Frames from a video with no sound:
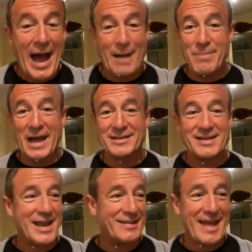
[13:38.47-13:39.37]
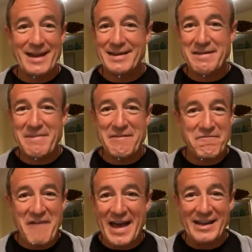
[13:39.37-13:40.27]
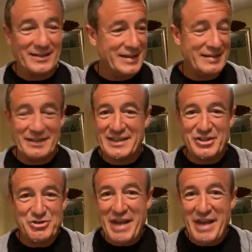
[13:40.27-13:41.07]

I'm not saying that emphatically that this